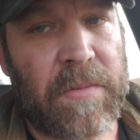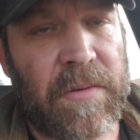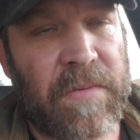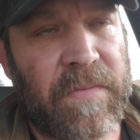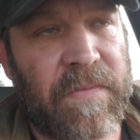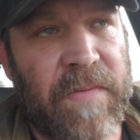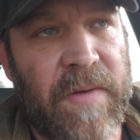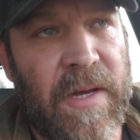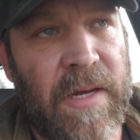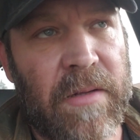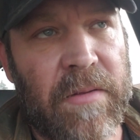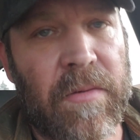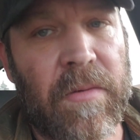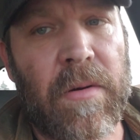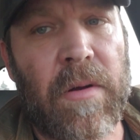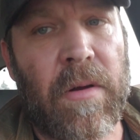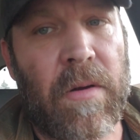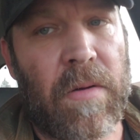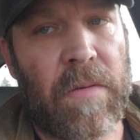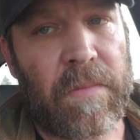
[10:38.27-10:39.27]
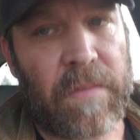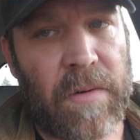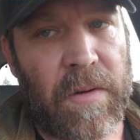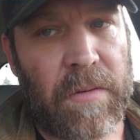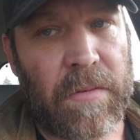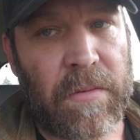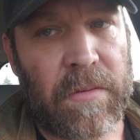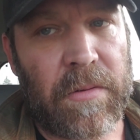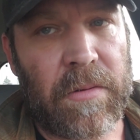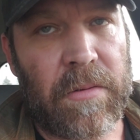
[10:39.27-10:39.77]
when in fact they're all
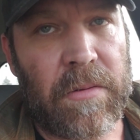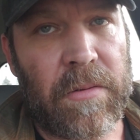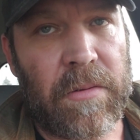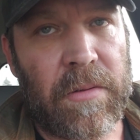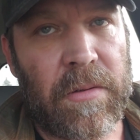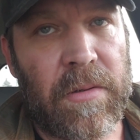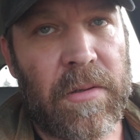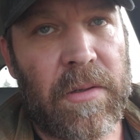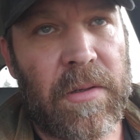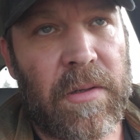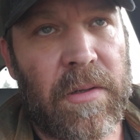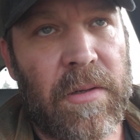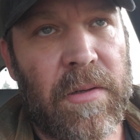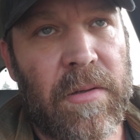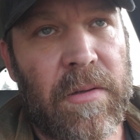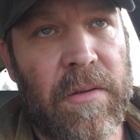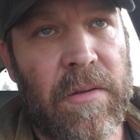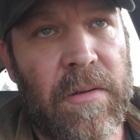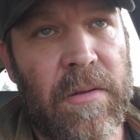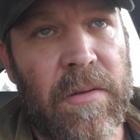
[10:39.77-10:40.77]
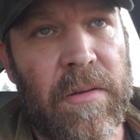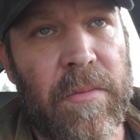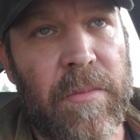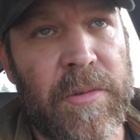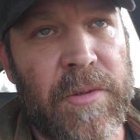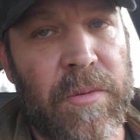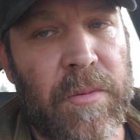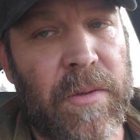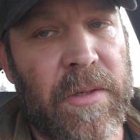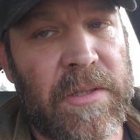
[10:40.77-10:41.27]
wrong. The
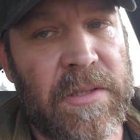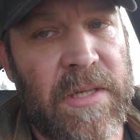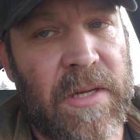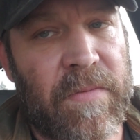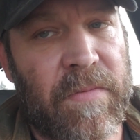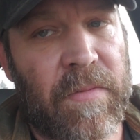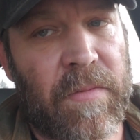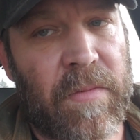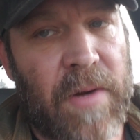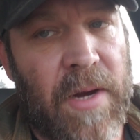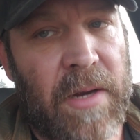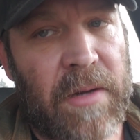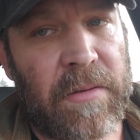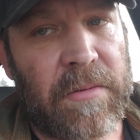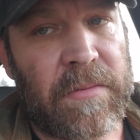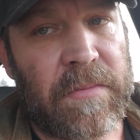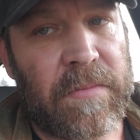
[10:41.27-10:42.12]
majority is never right.